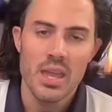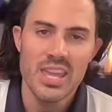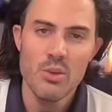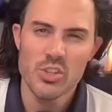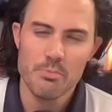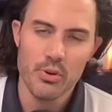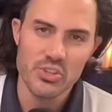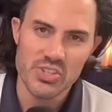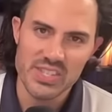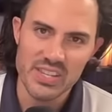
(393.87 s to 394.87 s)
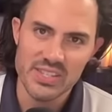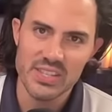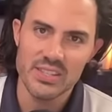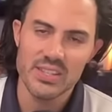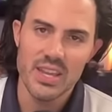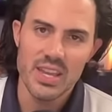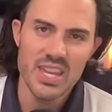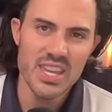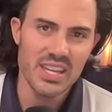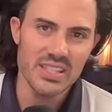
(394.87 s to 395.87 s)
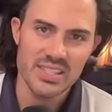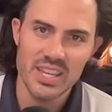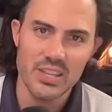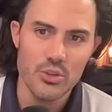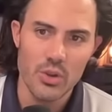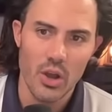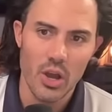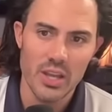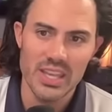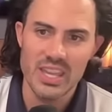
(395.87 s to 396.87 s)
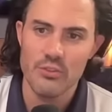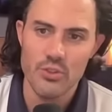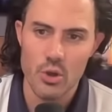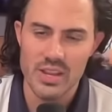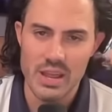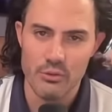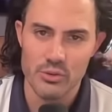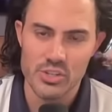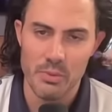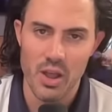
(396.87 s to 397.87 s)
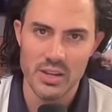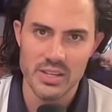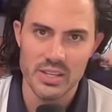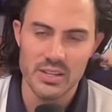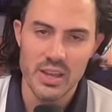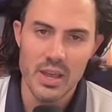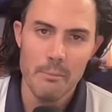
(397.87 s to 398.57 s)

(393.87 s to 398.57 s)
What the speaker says: he was persistent. He continued on, even though they never responded.